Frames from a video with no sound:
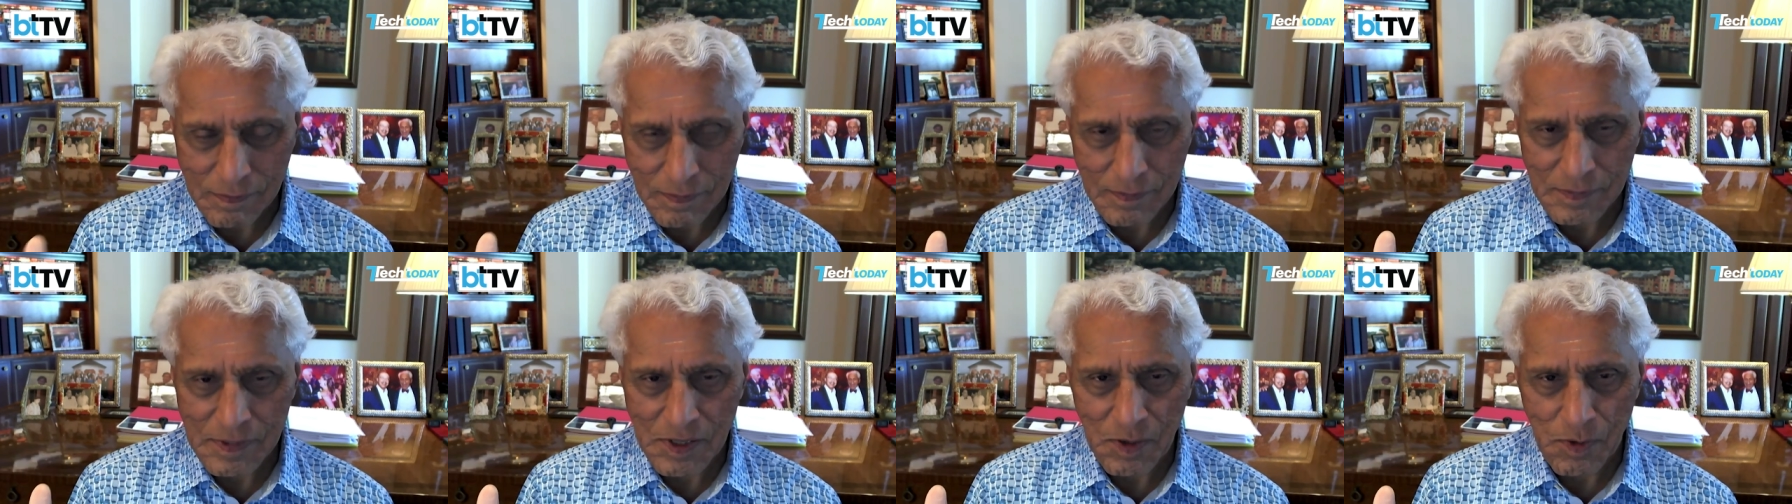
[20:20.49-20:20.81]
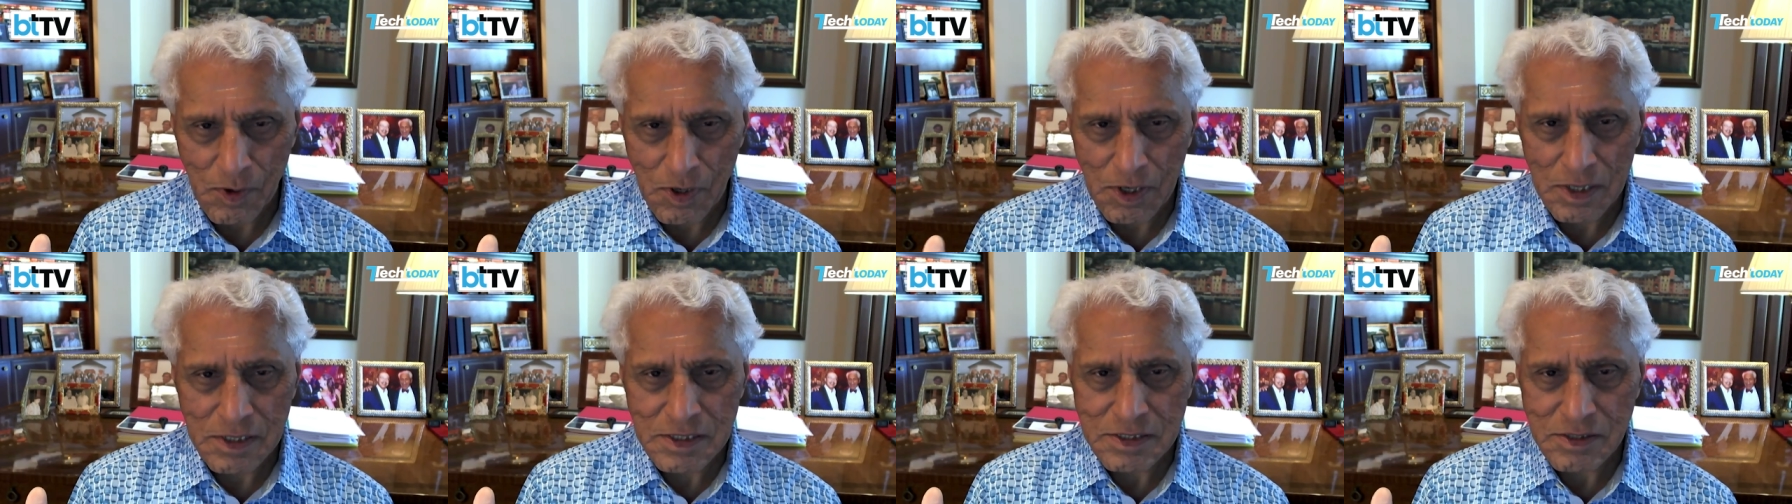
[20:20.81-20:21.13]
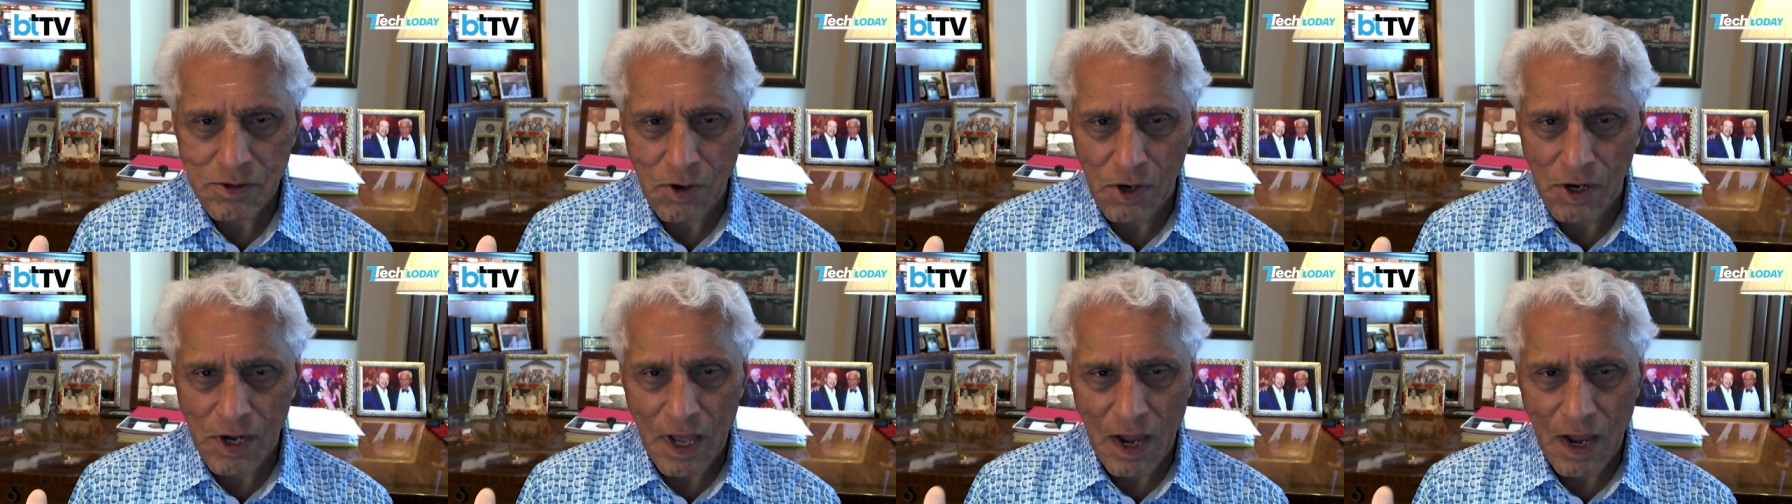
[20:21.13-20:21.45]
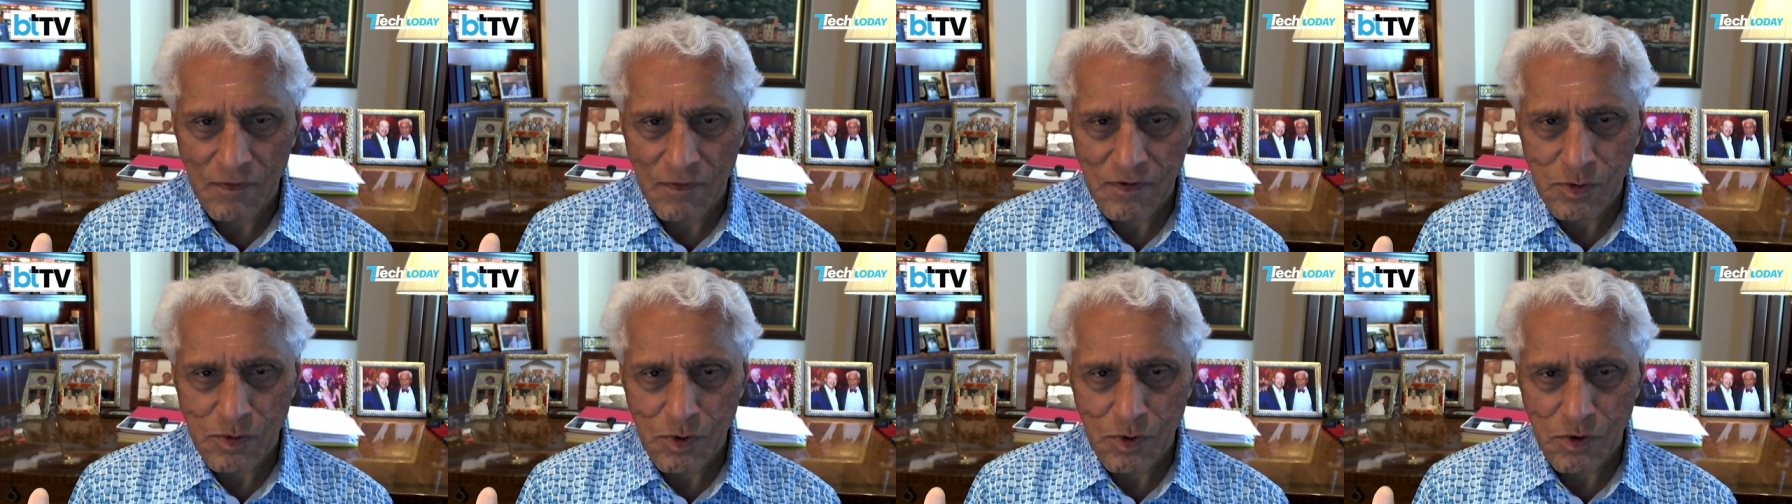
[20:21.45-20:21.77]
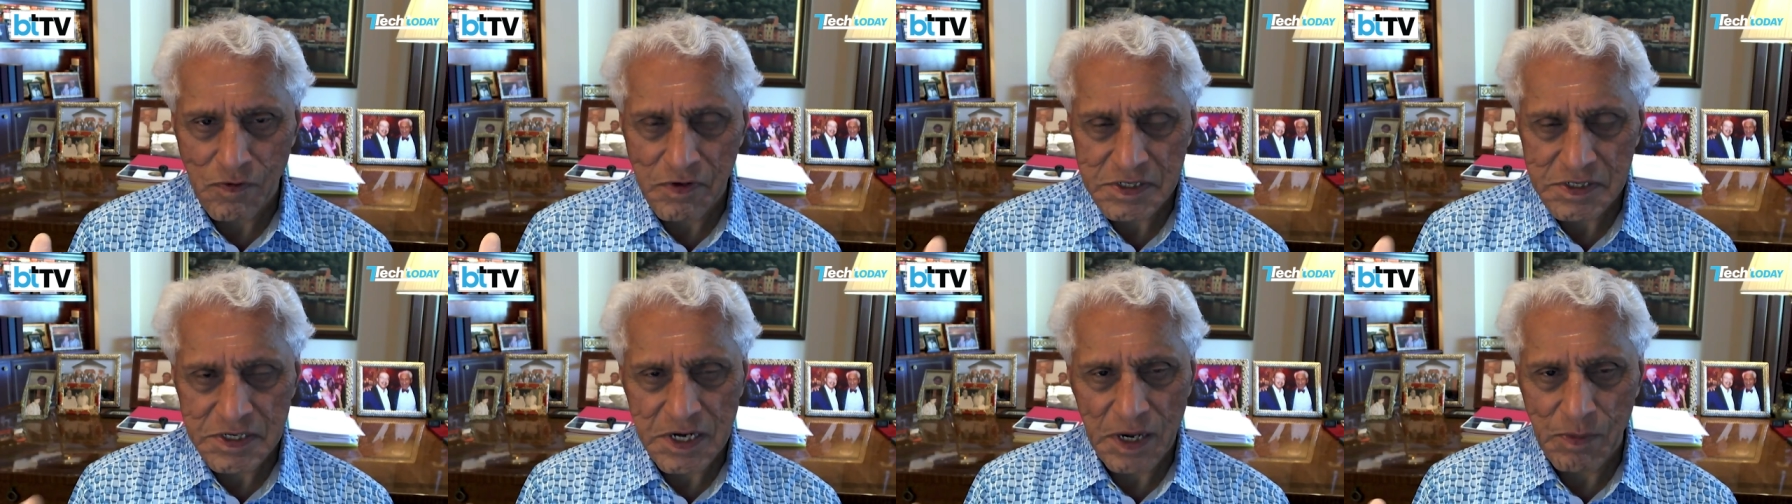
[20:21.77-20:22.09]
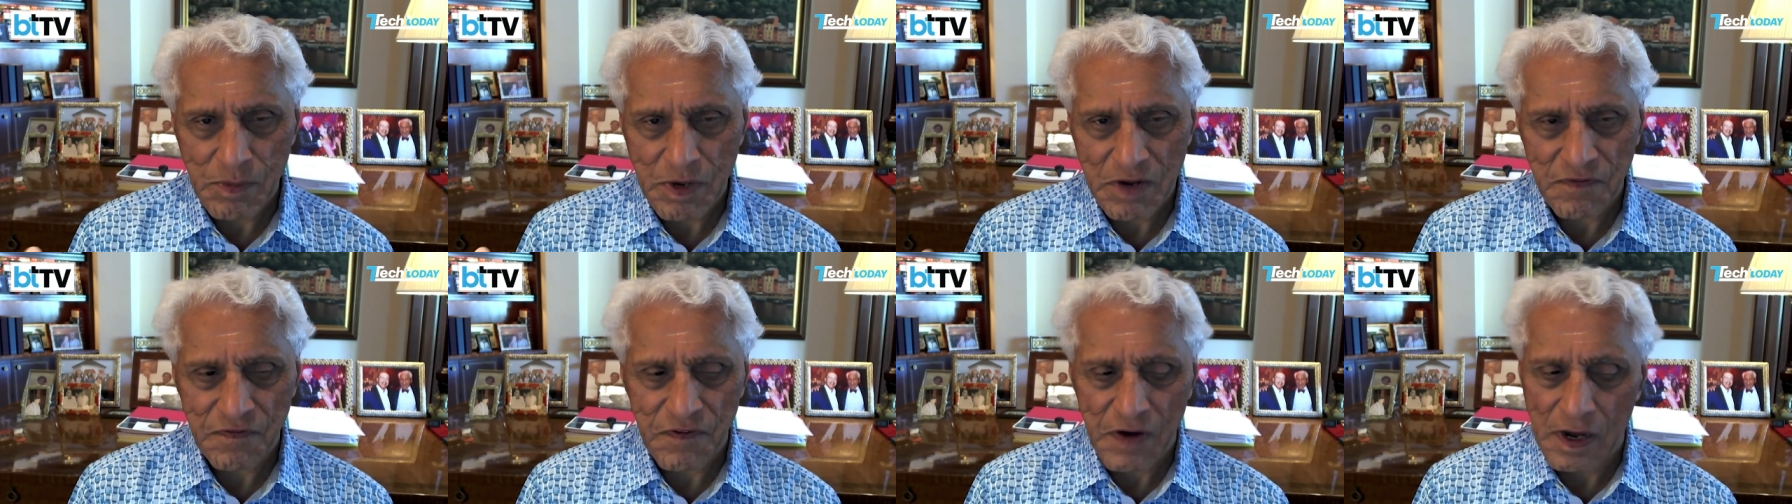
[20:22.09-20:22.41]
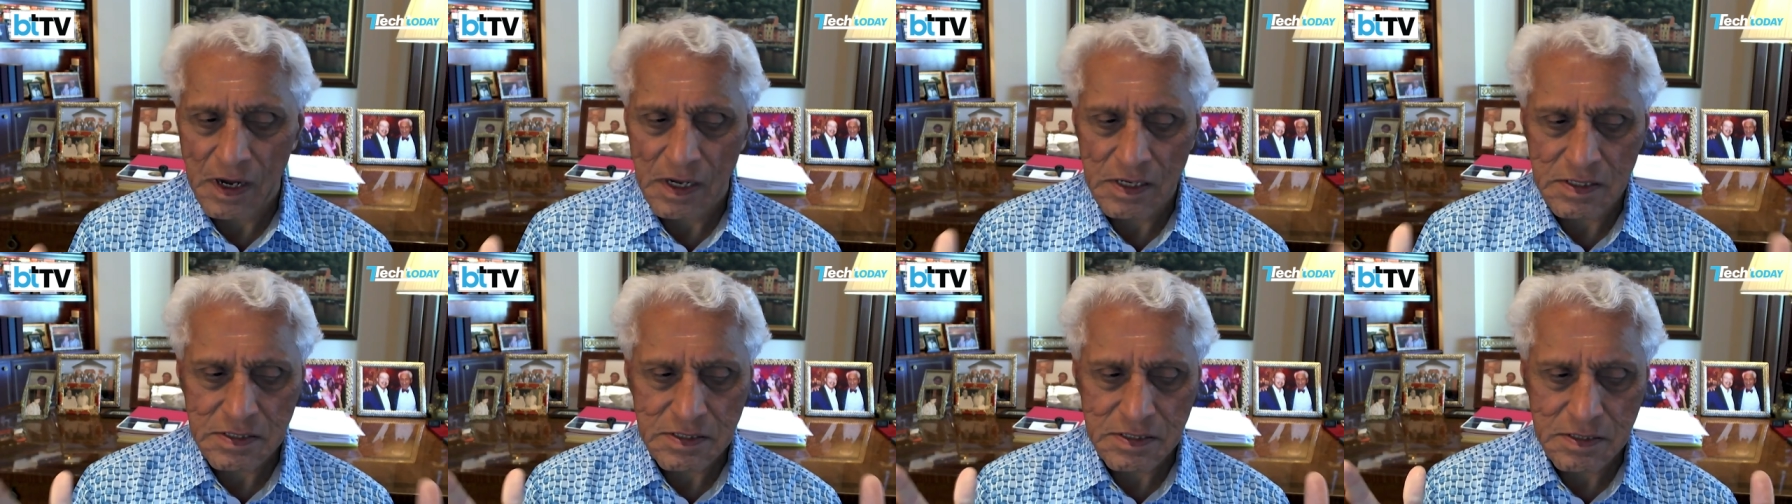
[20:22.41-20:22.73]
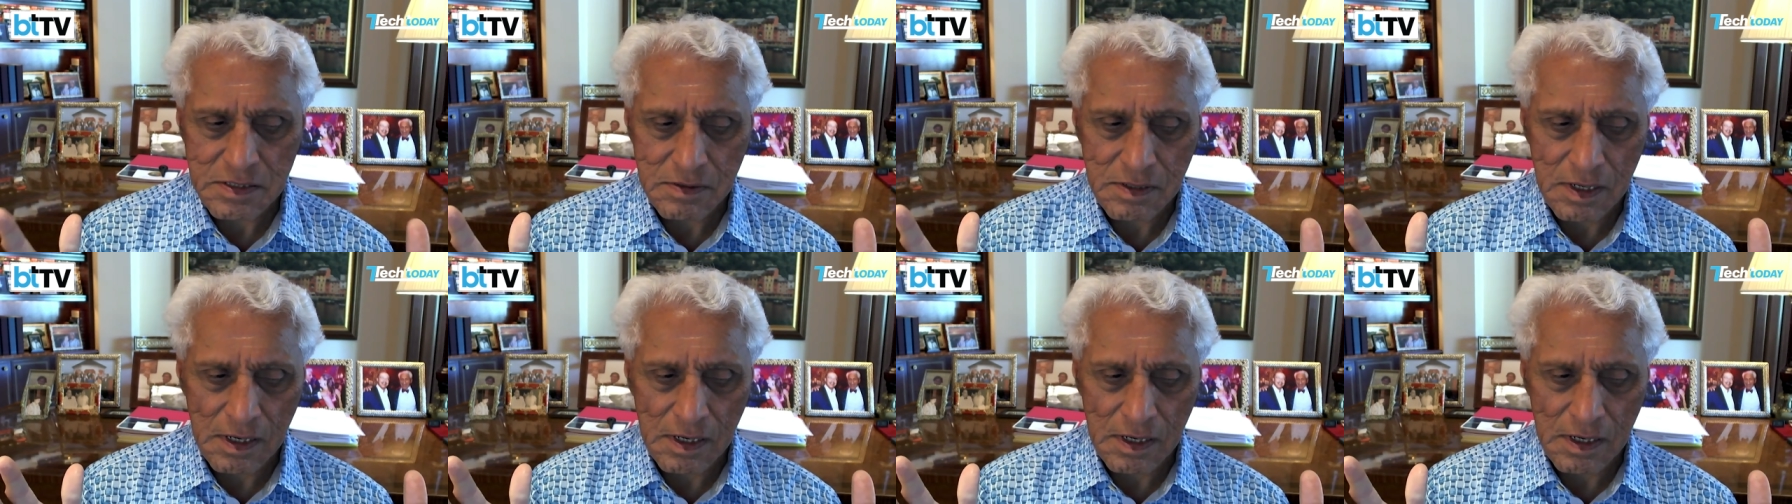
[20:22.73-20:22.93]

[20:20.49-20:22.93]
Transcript: the world is going to have to move extremely fast.